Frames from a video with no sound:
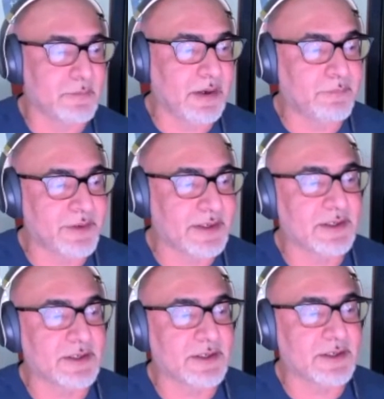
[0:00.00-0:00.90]
a
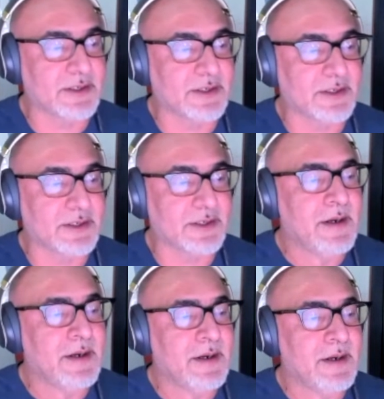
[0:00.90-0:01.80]
particular cluster.
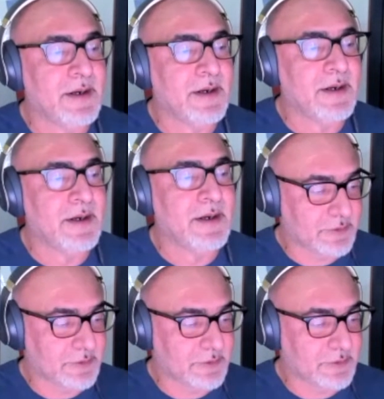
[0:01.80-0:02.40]
So